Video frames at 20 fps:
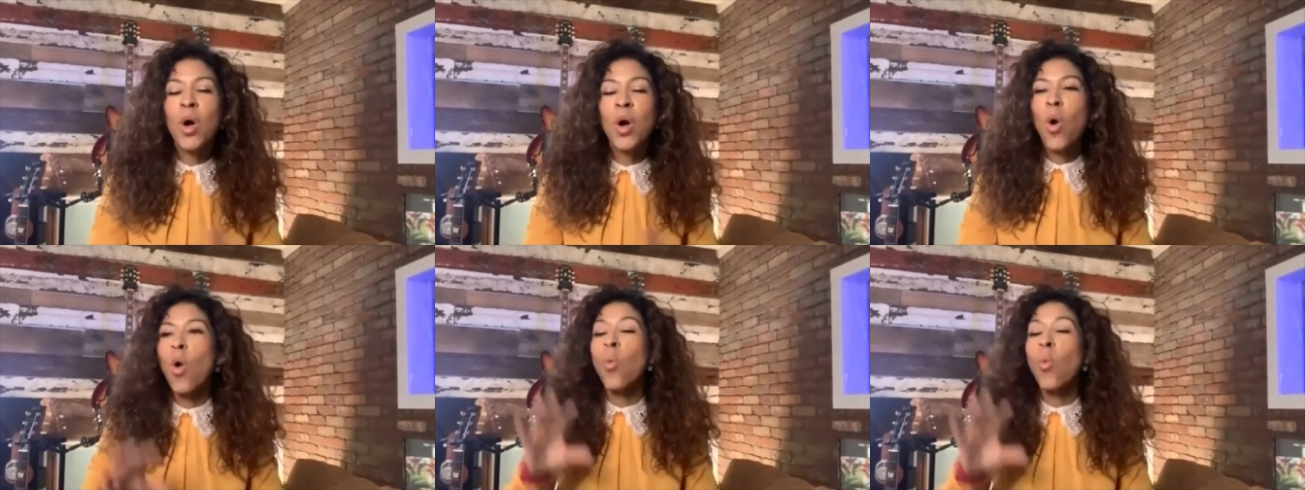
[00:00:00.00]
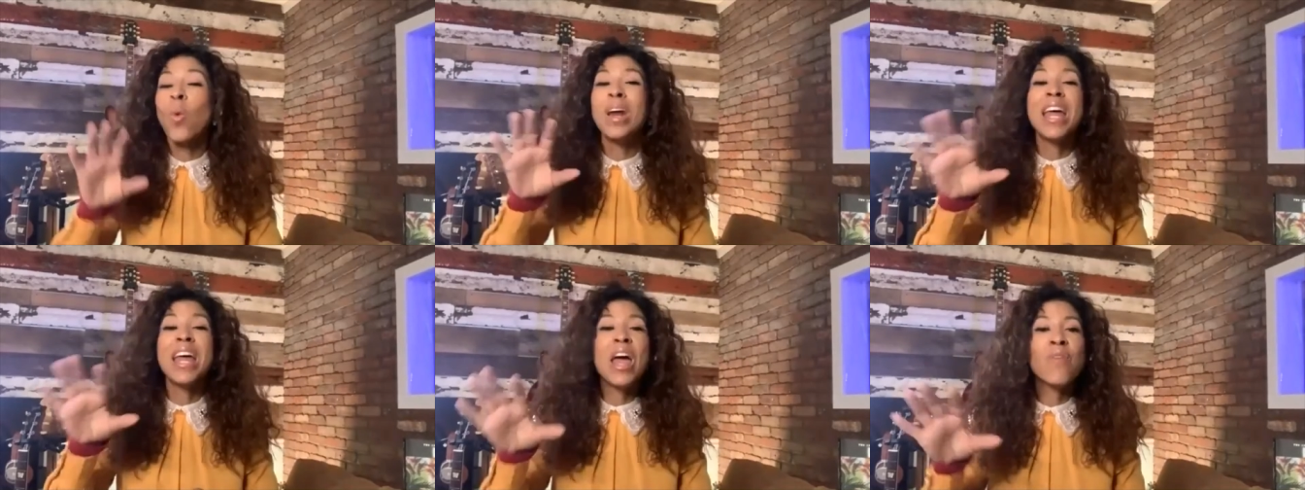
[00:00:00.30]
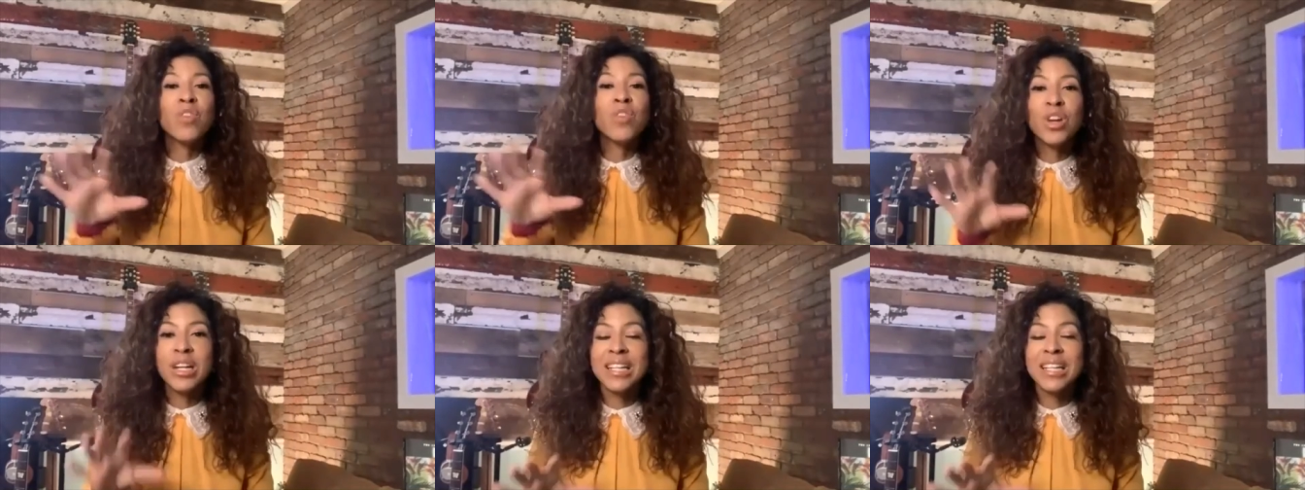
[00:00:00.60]
or
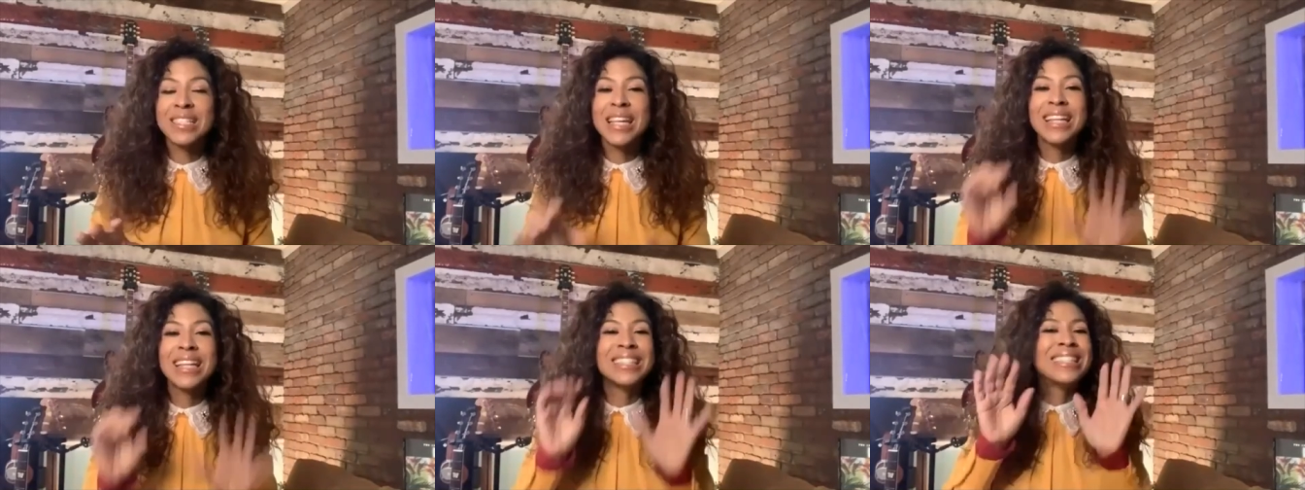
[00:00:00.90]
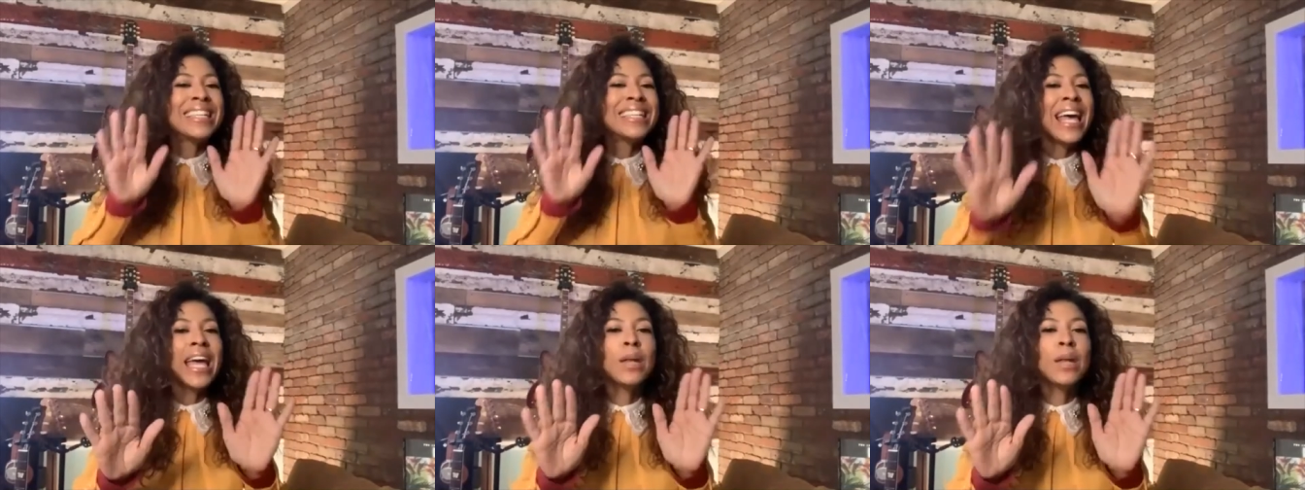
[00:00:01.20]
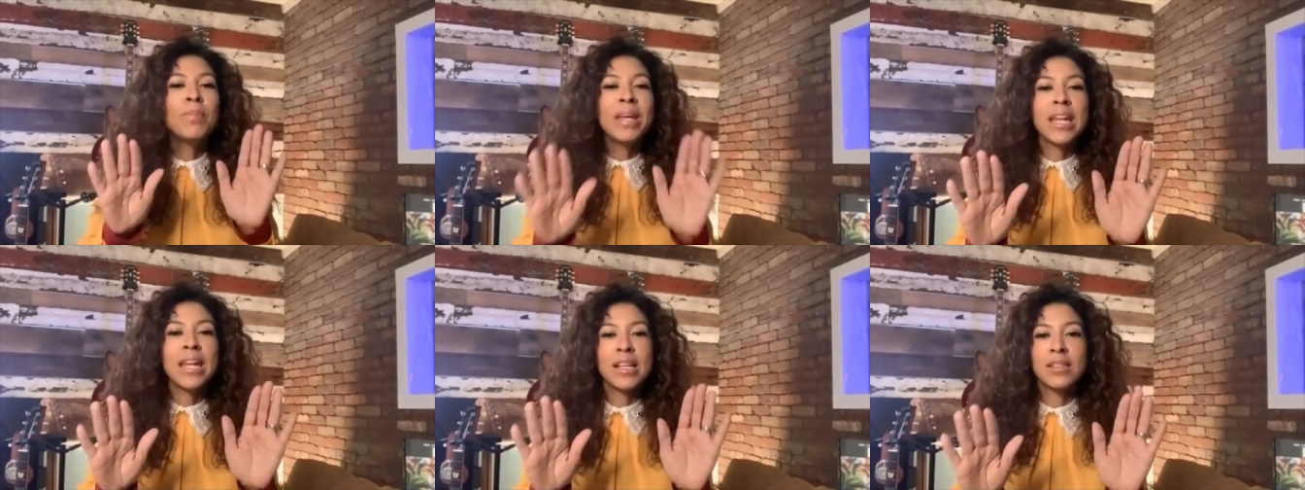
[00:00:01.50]
whatever it is,
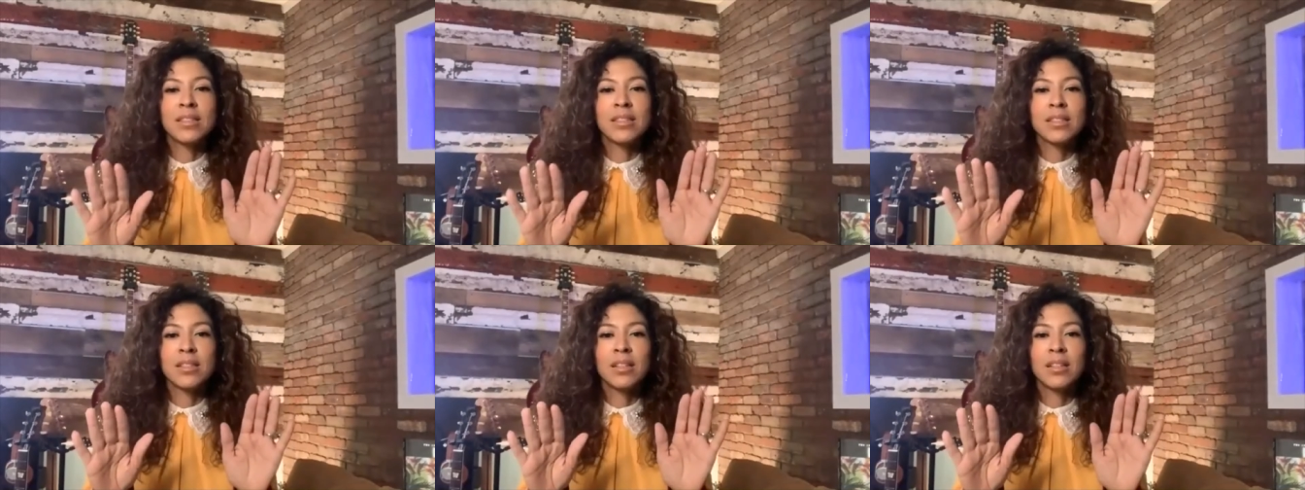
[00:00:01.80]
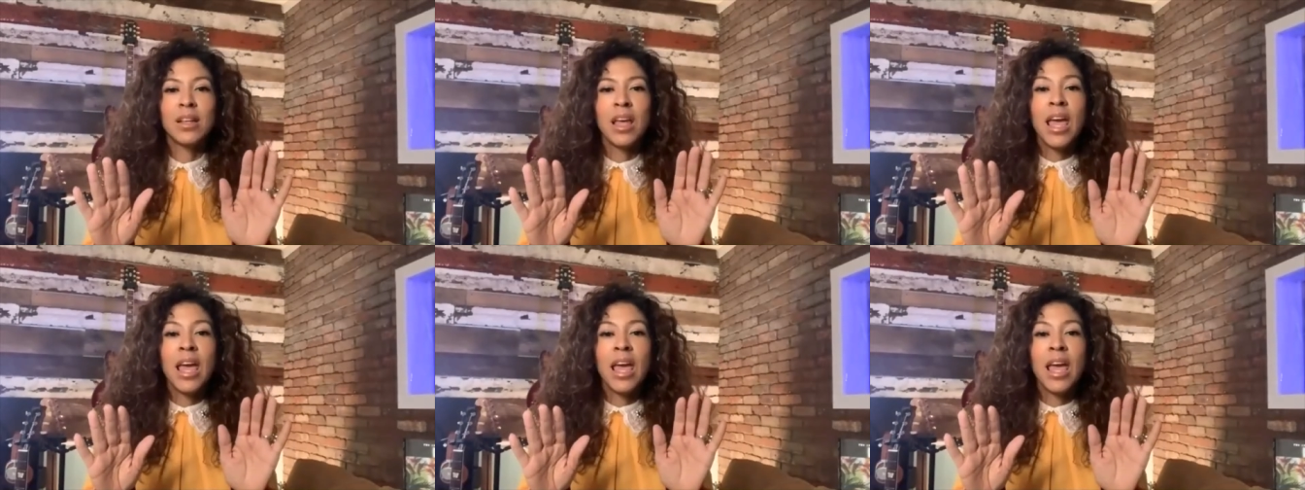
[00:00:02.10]
10 minutes.